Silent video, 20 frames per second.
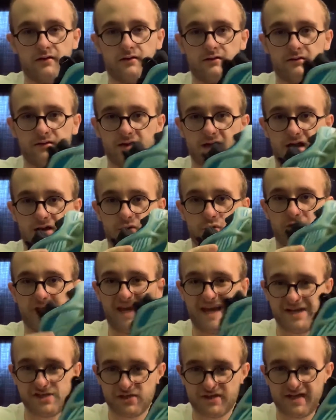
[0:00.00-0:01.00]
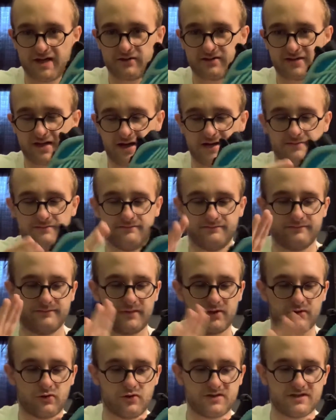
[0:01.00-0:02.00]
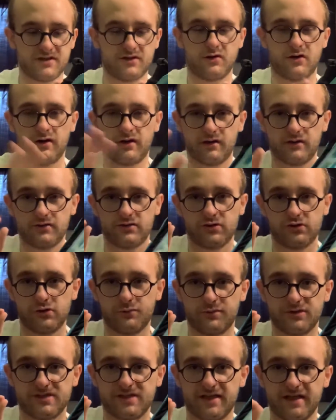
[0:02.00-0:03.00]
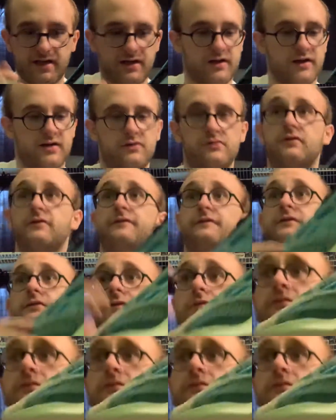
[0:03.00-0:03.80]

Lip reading: got a little cage on the outside, glows in the dark, super sick. I don't know if it'll